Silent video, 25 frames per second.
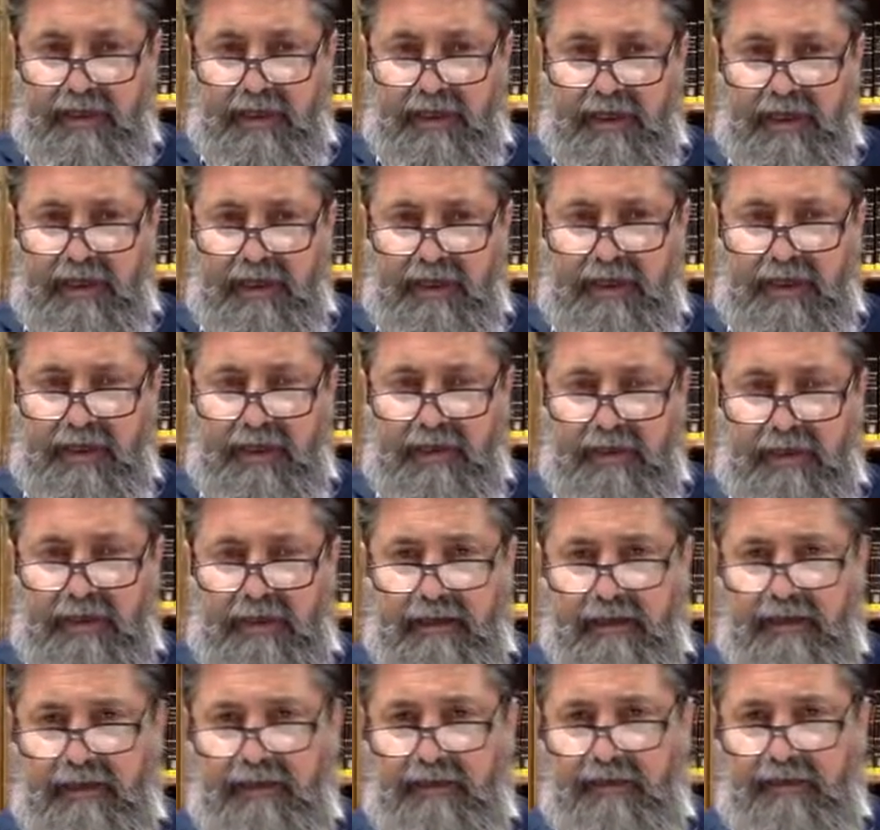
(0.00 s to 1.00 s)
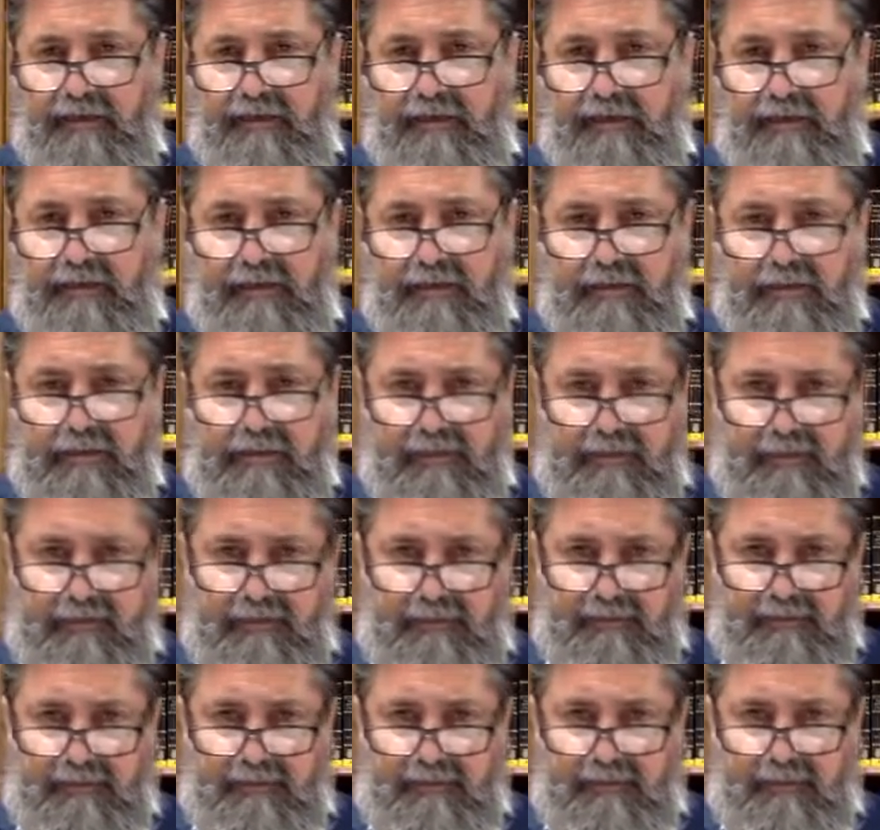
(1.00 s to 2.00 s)
And they refused.
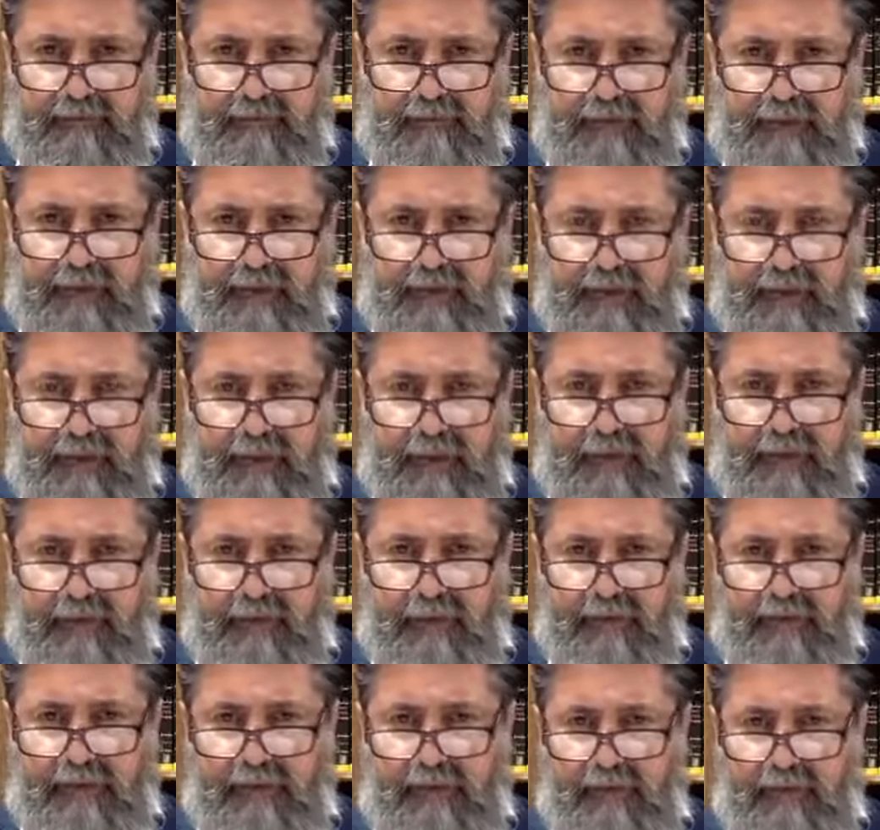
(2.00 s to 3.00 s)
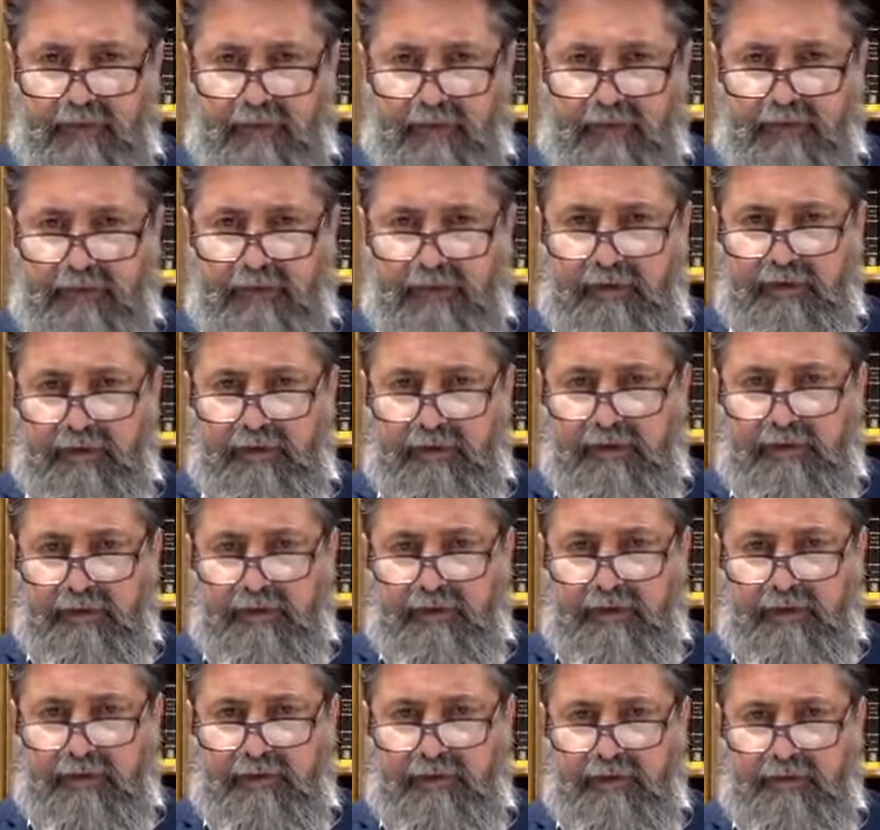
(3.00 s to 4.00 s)
The Binyamin people refused to
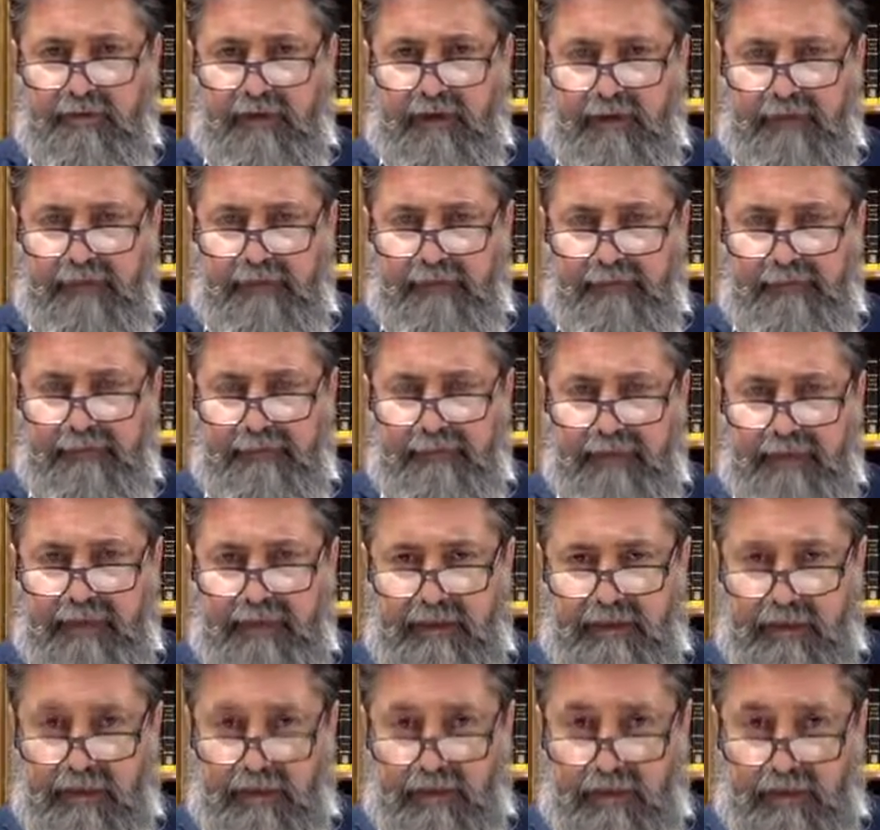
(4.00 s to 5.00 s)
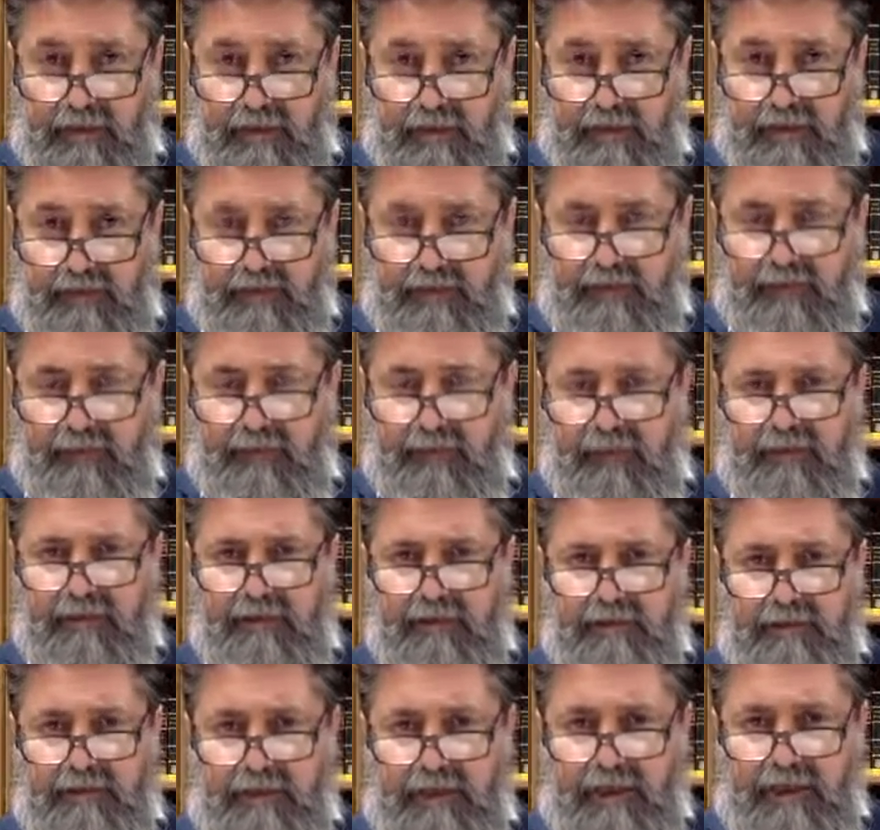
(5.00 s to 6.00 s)
give them up. They should have, of
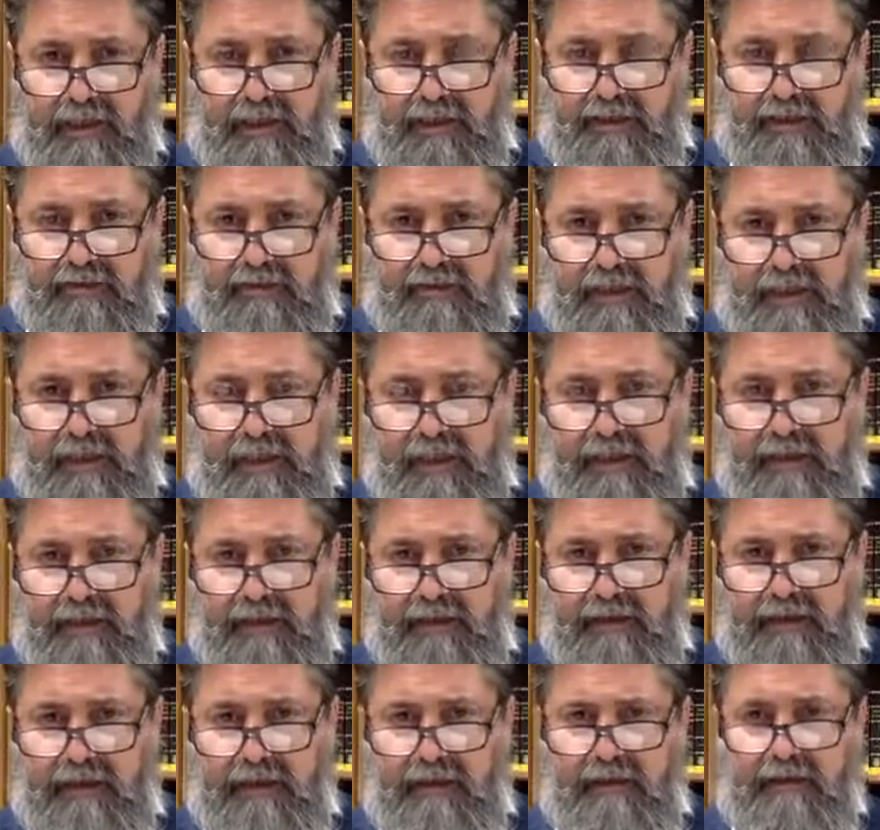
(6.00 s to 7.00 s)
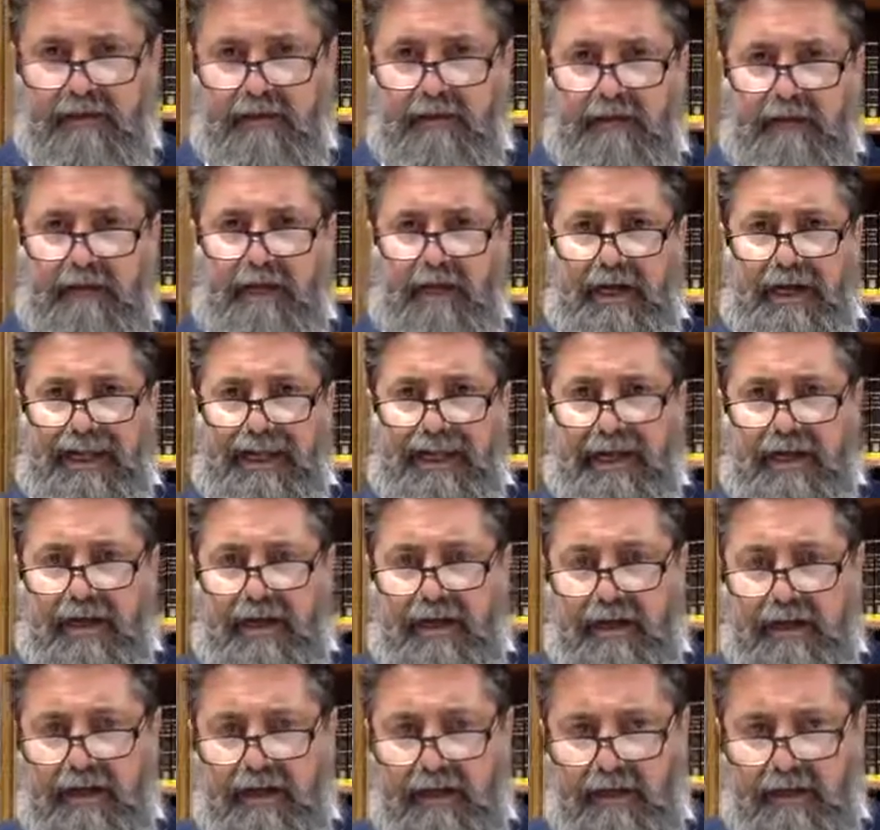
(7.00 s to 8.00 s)
course, needless to say,
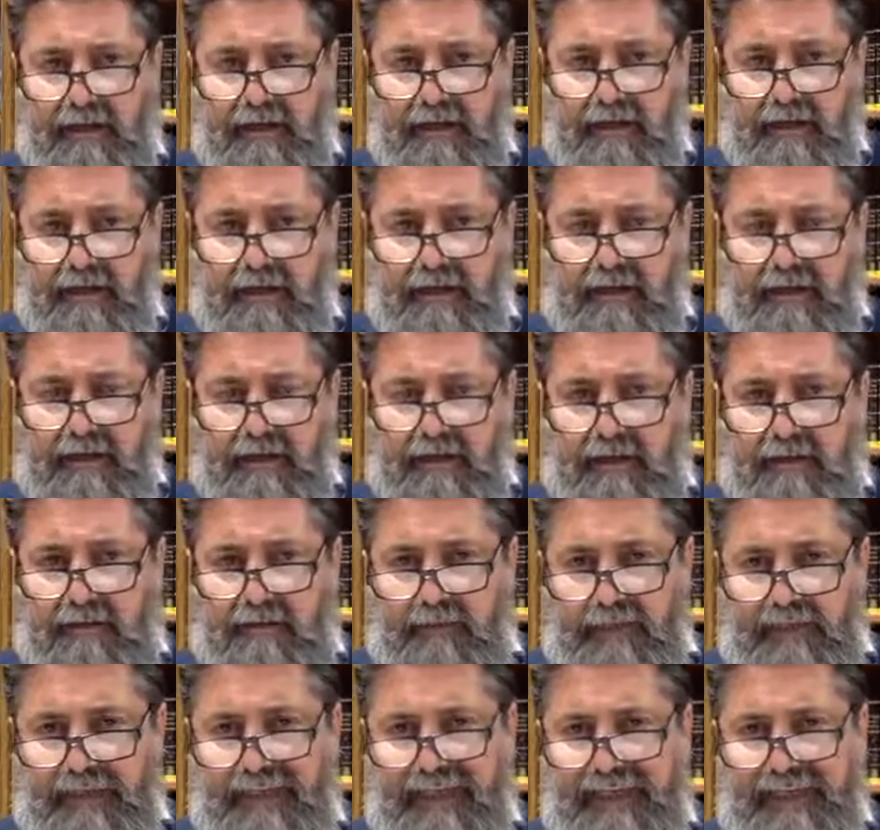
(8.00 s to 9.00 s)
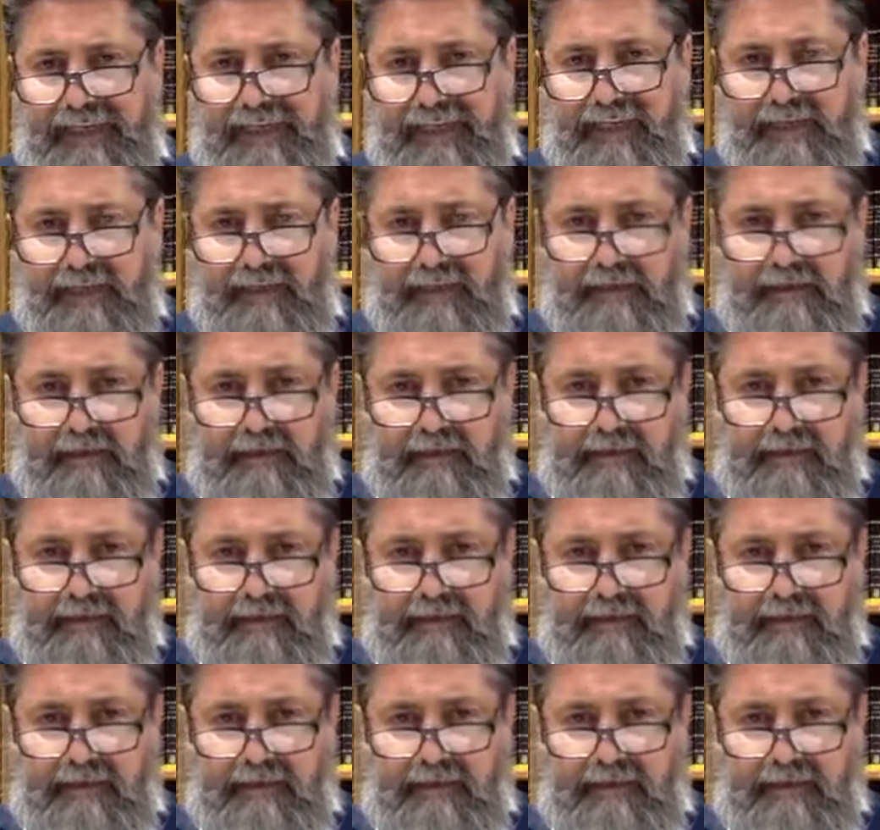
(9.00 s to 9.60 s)
halachically, but they didn't.